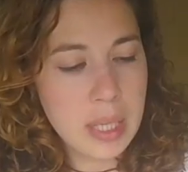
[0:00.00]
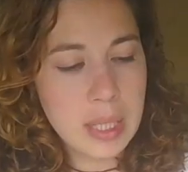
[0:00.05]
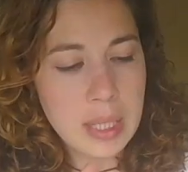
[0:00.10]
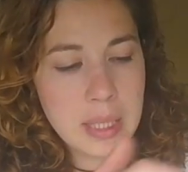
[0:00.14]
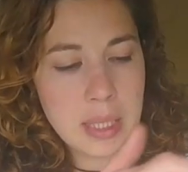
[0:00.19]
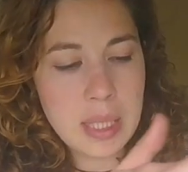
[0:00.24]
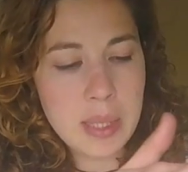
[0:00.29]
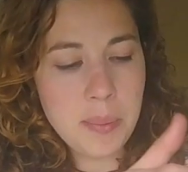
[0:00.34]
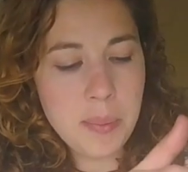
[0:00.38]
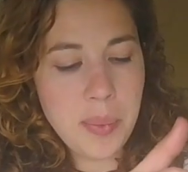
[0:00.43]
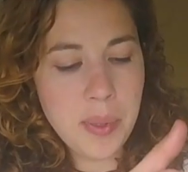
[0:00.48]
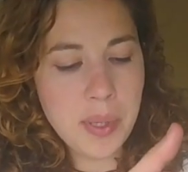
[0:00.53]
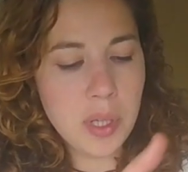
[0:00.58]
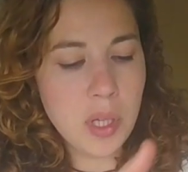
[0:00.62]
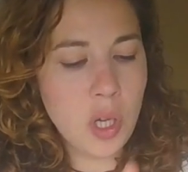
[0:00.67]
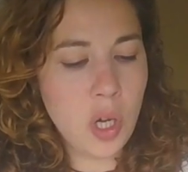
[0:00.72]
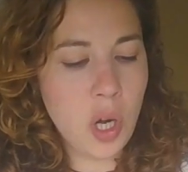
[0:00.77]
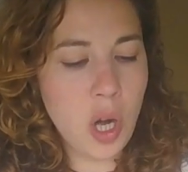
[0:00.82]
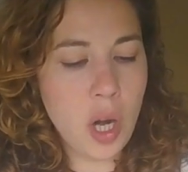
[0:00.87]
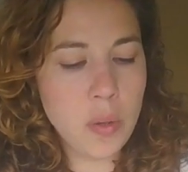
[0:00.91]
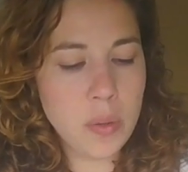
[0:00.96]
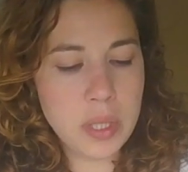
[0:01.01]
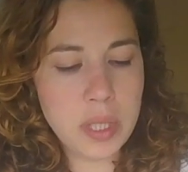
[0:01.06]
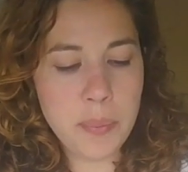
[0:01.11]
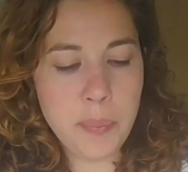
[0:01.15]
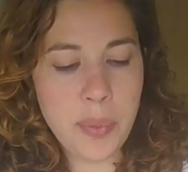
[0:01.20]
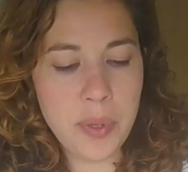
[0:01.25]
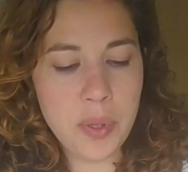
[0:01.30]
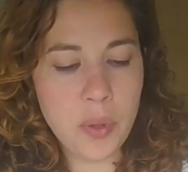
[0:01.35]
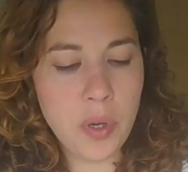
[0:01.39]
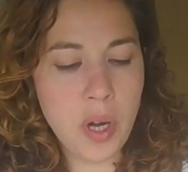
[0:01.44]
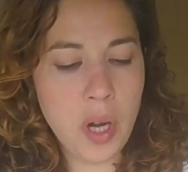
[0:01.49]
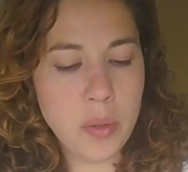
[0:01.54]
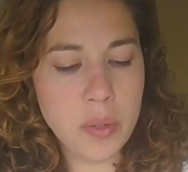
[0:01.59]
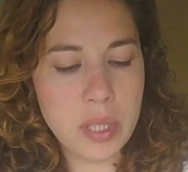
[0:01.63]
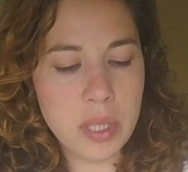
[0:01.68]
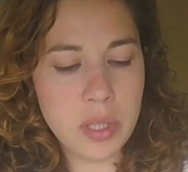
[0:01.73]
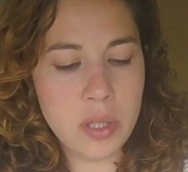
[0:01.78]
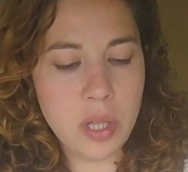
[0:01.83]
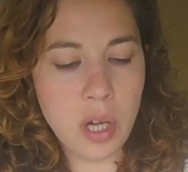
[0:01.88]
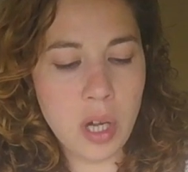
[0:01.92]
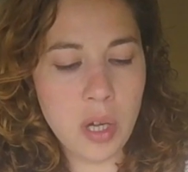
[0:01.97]
Simple, close
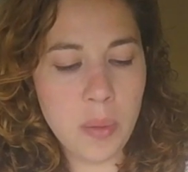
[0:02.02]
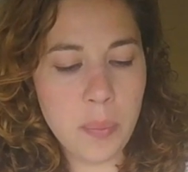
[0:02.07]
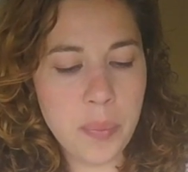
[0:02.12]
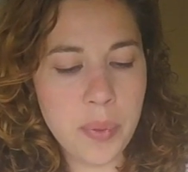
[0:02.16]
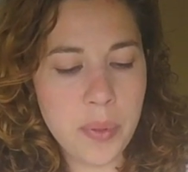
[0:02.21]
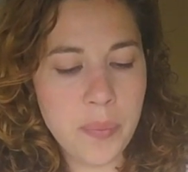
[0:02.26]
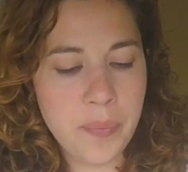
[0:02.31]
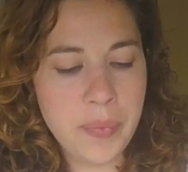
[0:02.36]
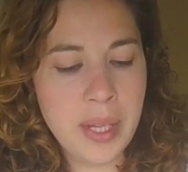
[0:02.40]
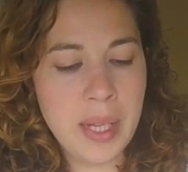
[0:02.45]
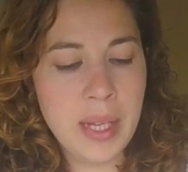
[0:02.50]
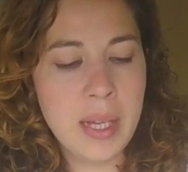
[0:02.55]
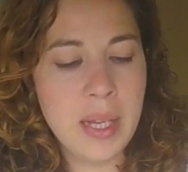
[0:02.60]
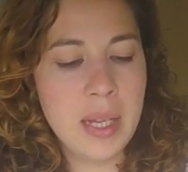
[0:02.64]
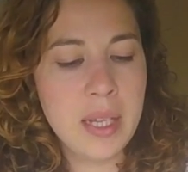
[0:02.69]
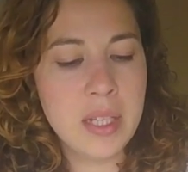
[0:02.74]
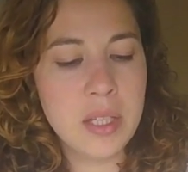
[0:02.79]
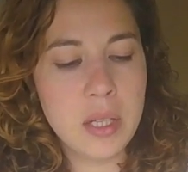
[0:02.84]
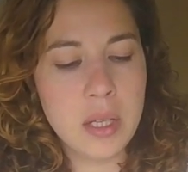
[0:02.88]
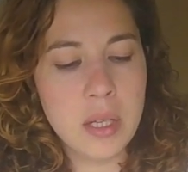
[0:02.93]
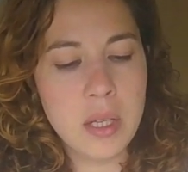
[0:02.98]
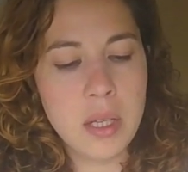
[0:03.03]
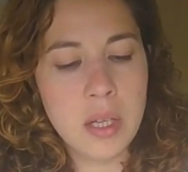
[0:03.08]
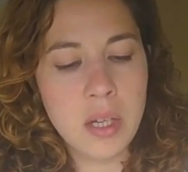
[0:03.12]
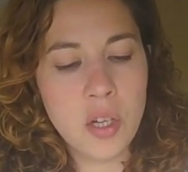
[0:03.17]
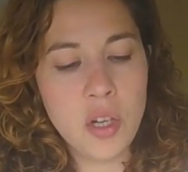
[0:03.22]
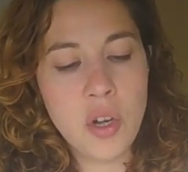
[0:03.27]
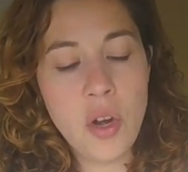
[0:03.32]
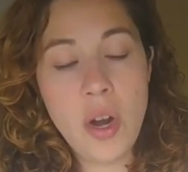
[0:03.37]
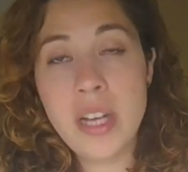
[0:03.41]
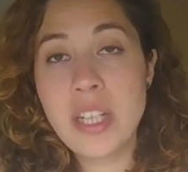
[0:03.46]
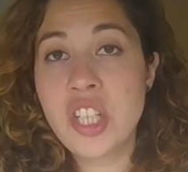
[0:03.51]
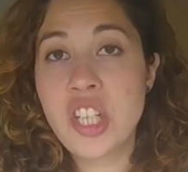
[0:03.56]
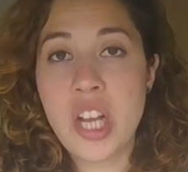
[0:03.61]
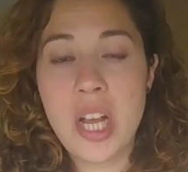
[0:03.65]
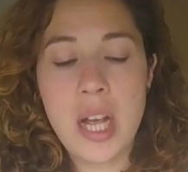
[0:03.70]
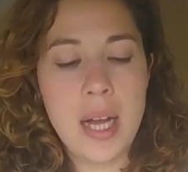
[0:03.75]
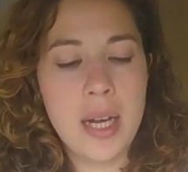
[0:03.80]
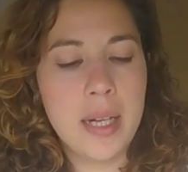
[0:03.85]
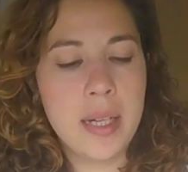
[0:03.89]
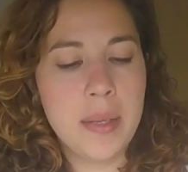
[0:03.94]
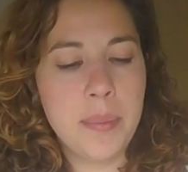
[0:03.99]
the top, crush it
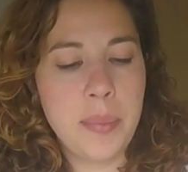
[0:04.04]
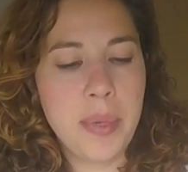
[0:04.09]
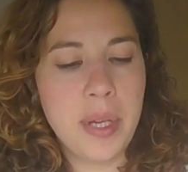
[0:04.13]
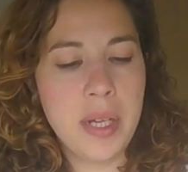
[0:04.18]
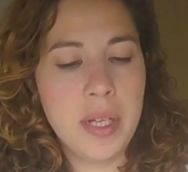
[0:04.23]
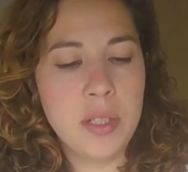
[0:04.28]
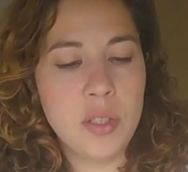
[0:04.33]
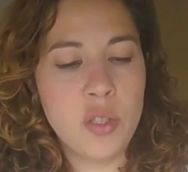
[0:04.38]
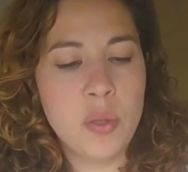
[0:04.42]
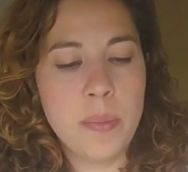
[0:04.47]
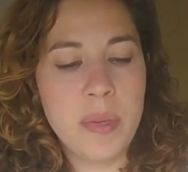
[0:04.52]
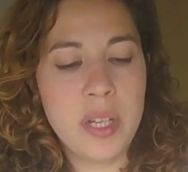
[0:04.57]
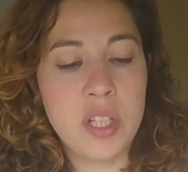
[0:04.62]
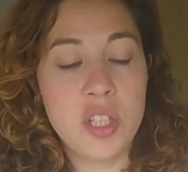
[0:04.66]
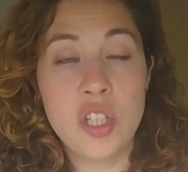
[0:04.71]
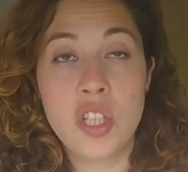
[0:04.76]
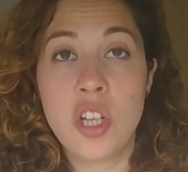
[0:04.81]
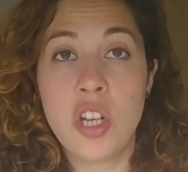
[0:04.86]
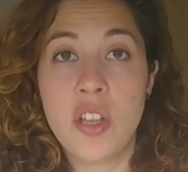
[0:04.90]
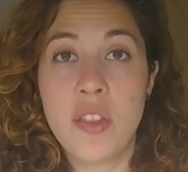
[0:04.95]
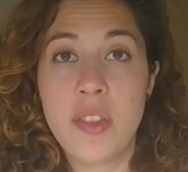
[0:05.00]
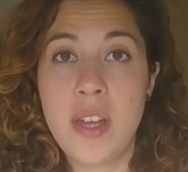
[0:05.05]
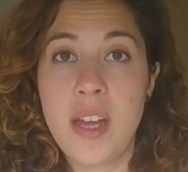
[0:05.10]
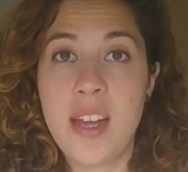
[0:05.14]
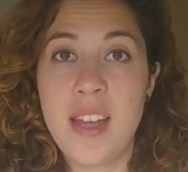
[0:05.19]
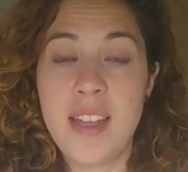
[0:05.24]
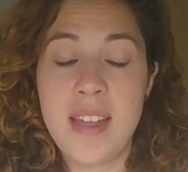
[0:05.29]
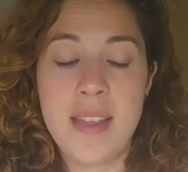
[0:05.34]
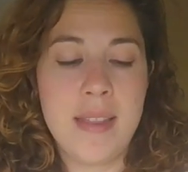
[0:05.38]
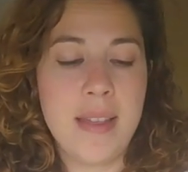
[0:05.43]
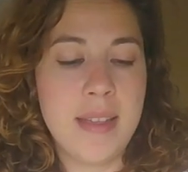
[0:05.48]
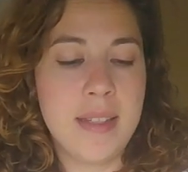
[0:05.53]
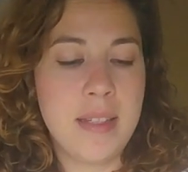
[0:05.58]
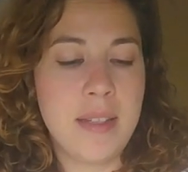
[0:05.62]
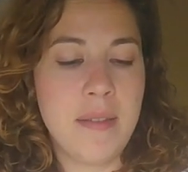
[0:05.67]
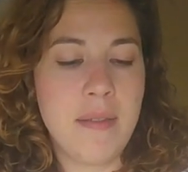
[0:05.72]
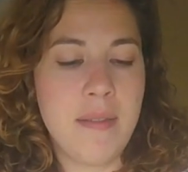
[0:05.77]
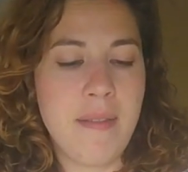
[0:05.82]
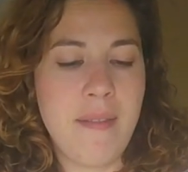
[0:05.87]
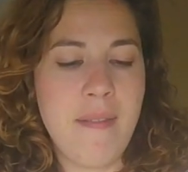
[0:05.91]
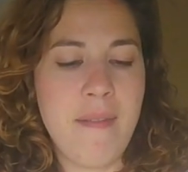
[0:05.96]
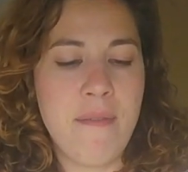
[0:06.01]
a little bit to make sure that it
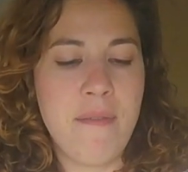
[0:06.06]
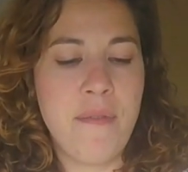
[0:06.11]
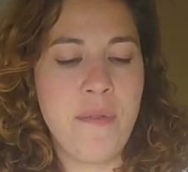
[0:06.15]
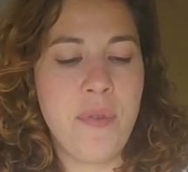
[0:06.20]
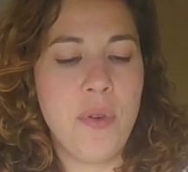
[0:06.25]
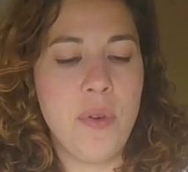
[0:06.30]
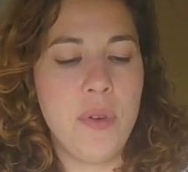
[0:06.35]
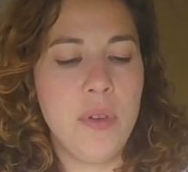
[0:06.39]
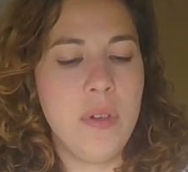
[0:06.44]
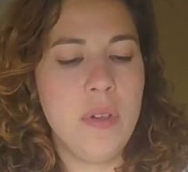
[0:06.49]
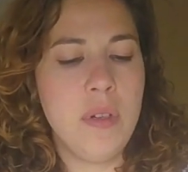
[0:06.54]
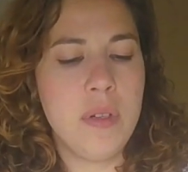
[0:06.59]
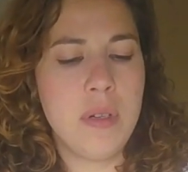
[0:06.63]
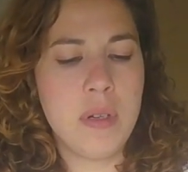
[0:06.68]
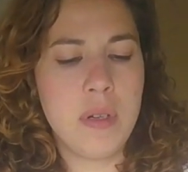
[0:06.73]
doesn't fall.